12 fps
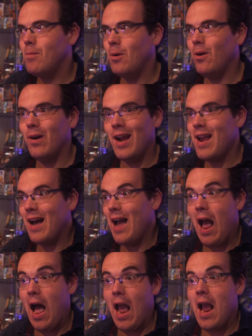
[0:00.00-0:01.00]
All right,
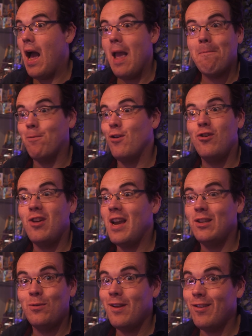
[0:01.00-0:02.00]
I
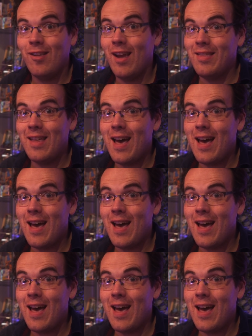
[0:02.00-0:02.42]
appreciate twists like